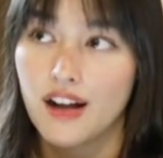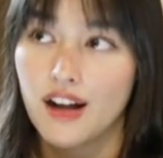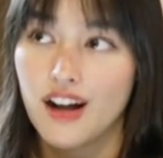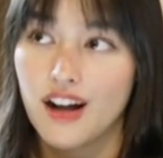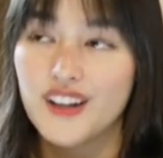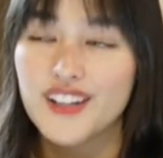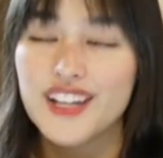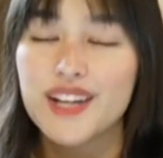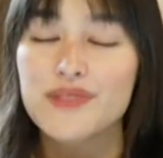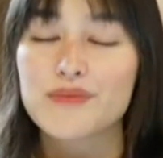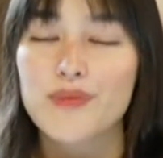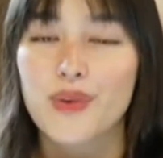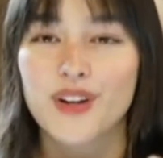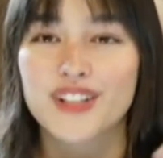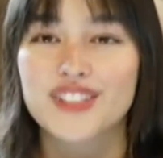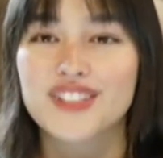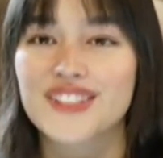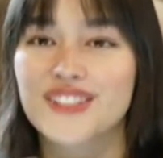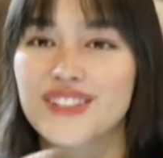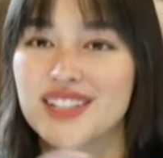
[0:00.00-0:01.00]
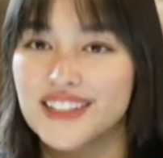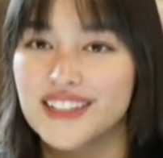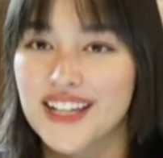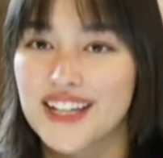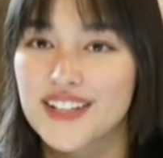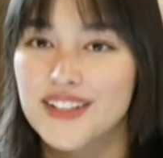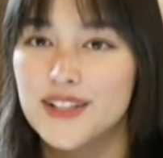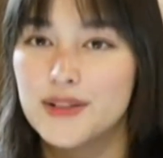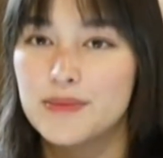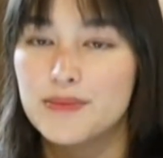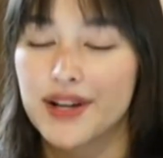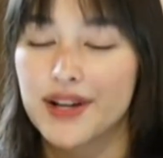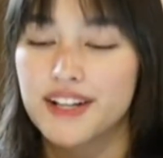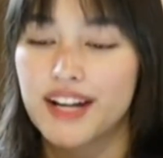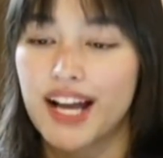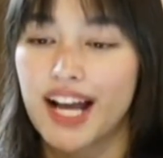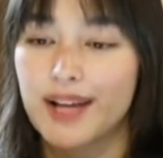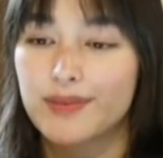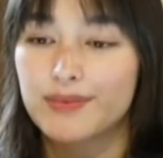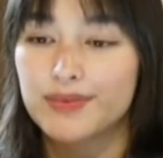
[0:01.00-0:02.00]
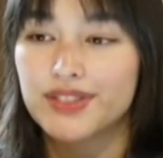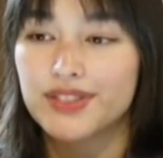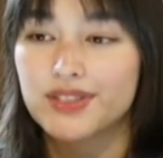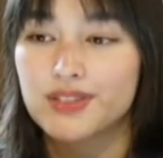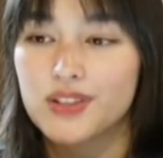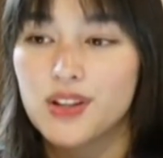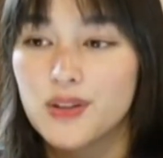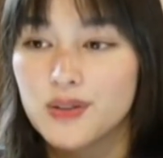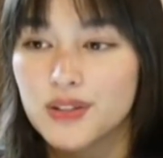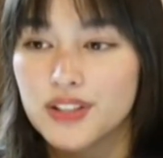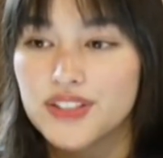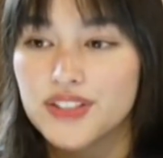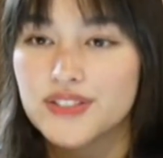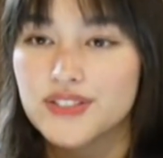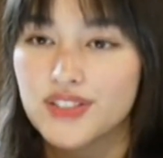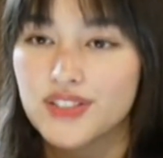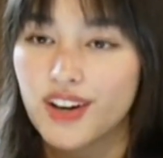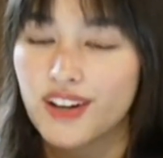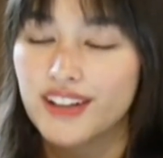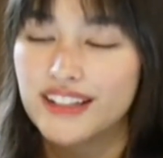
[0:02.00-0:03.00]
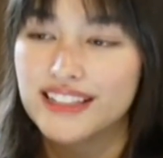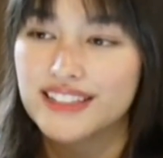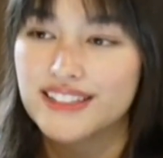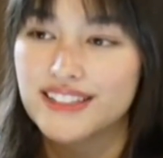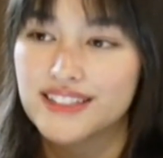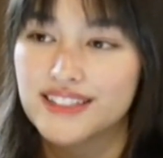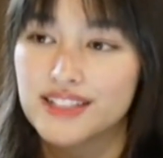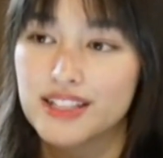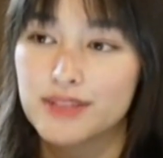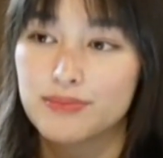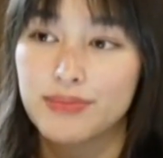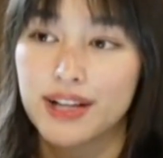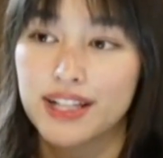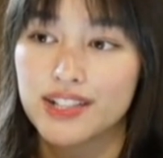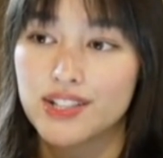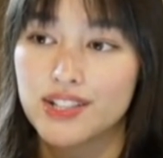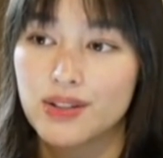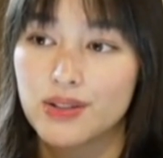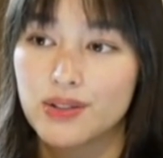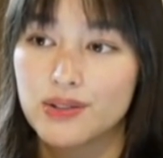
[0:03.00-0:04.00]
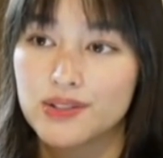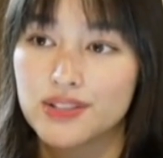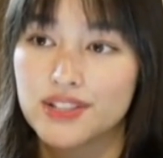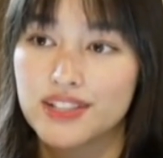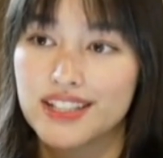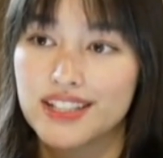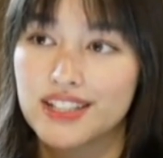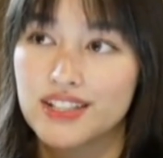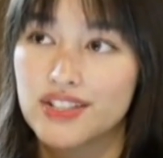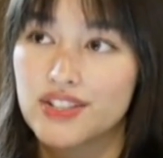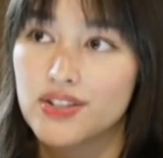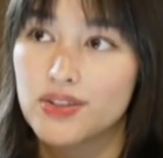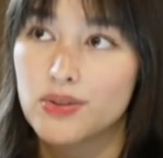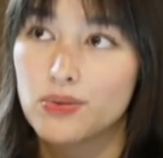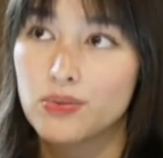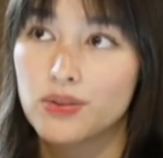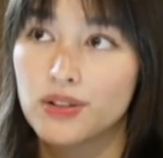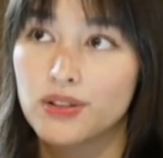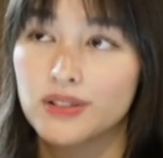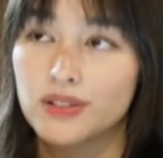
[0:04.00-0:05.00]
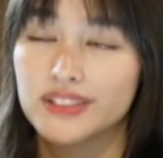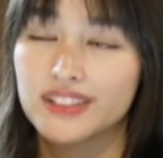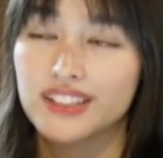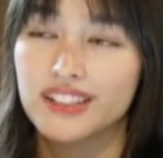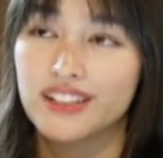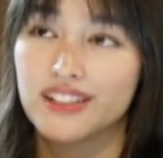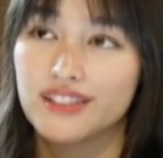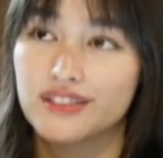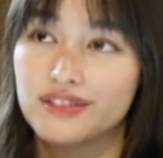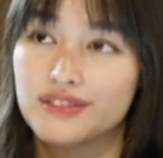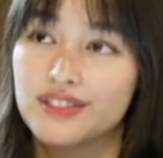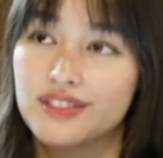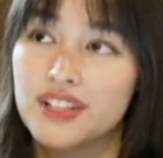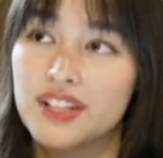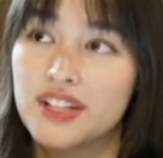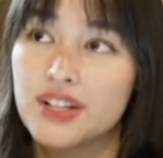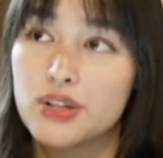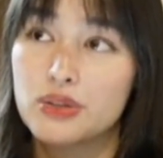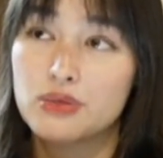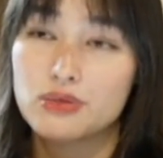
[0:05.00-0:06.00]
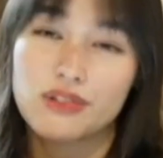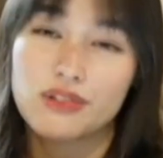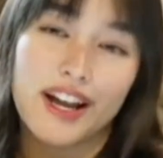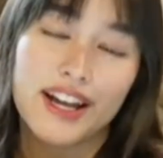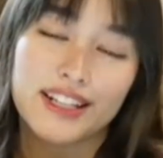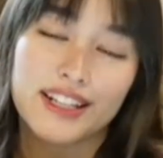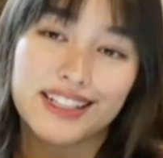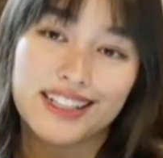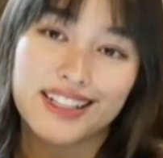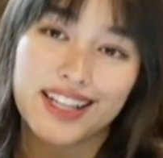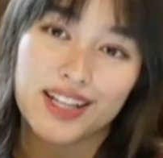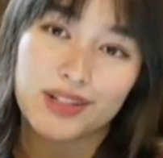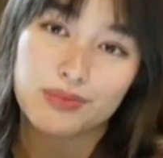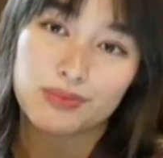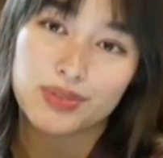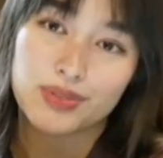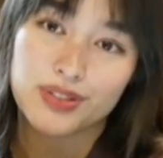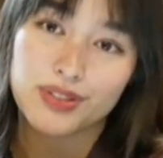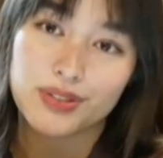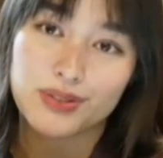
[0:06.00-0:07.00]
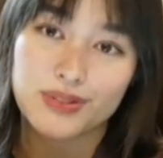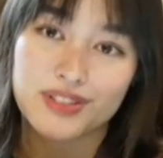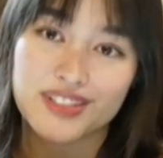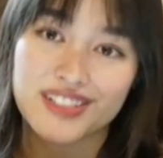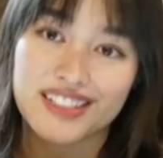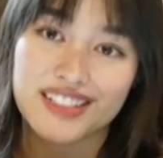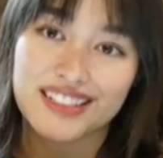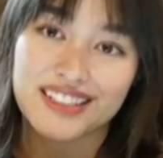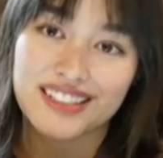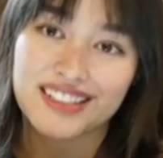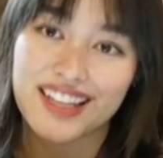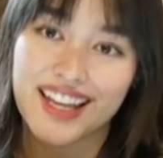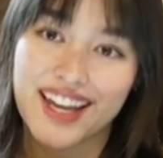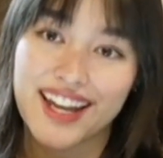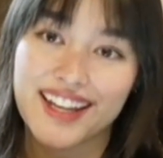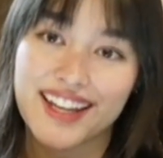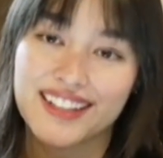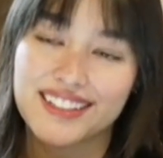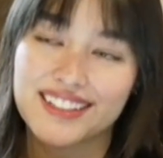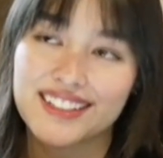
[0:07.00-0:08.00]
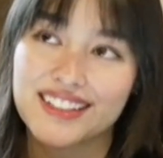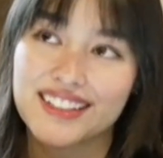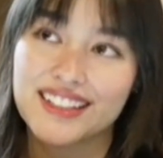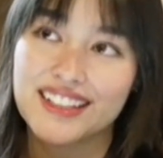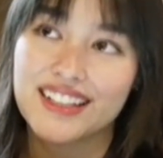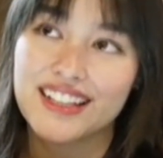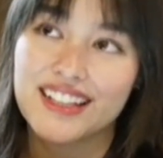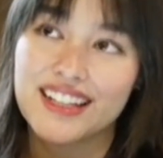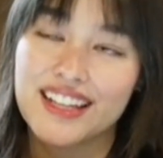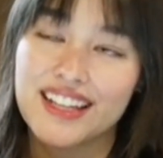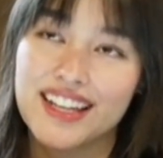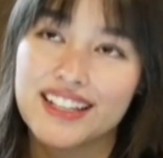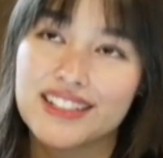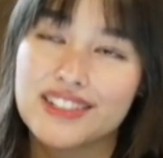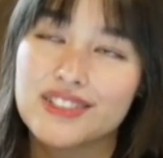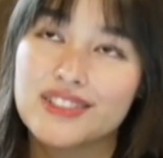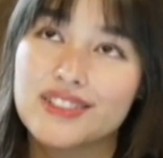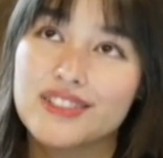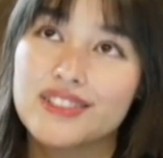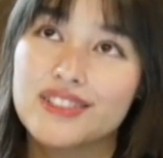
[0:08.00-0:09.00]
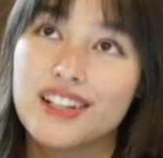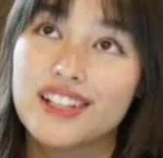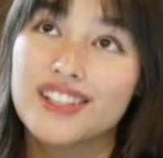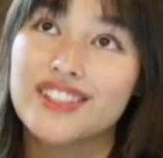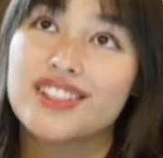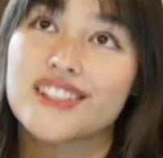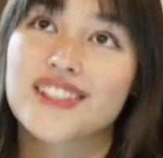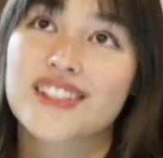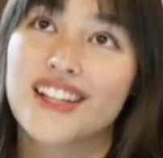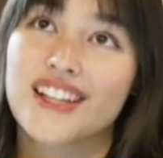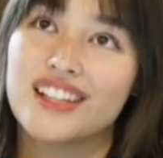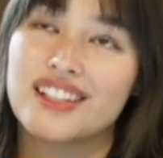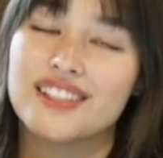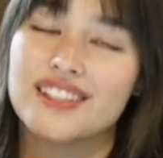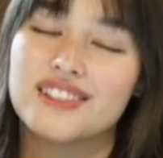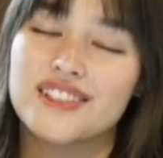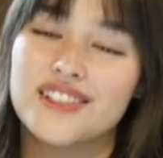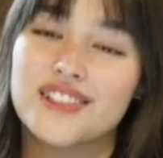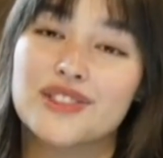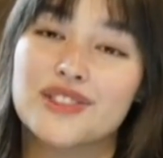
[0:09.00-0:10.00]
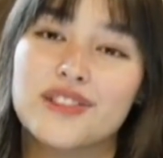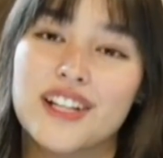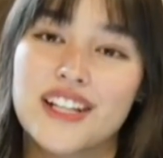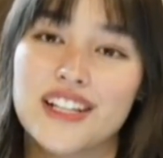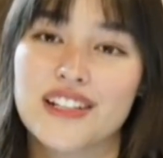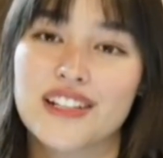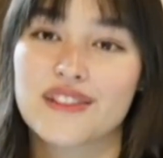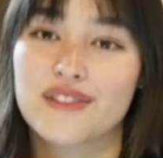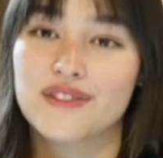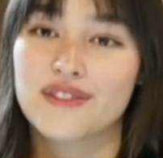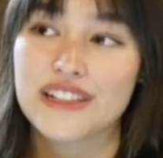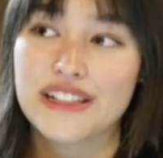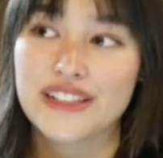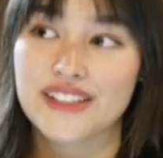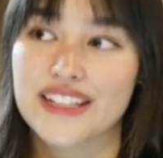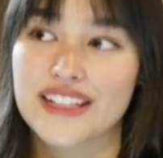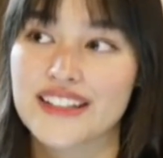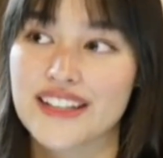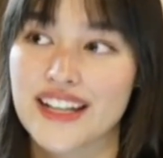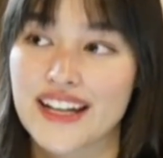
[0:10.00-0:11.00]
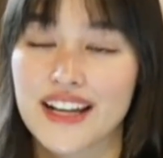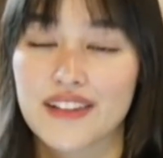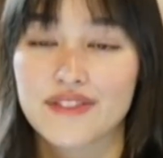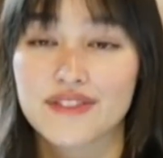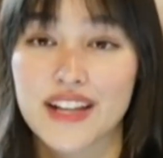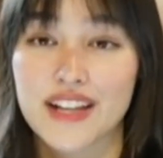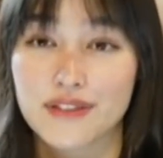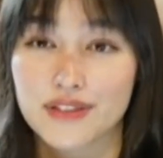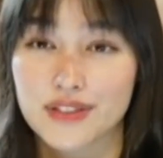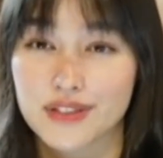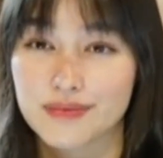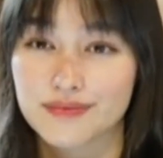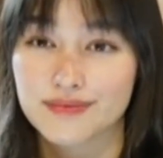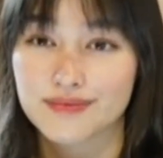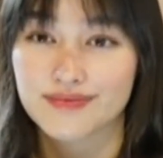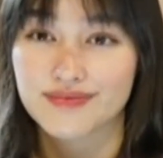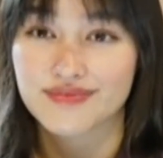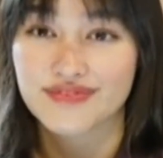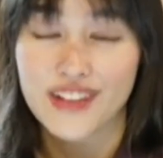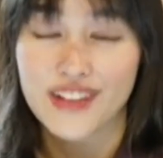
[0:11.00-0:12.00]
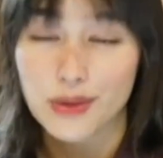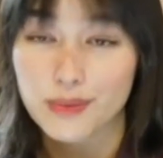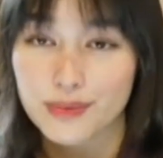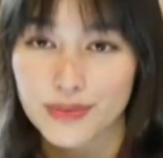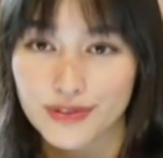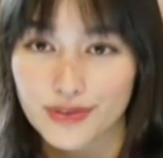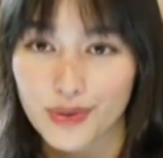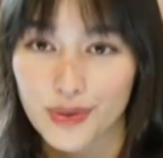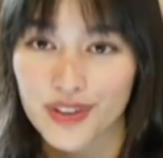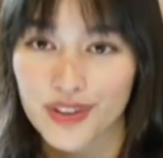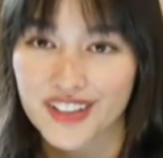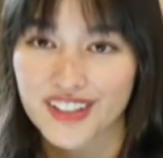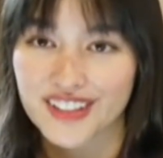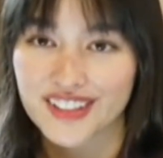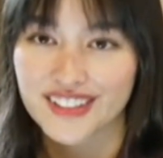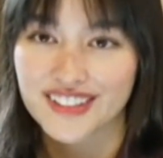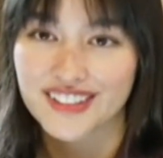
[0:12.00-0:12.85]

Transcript: I'll get more into it later, but I'm slowly starting to dip my toes into the world of writing and producing, and it's such an exhilarating feeling that I've never felt before.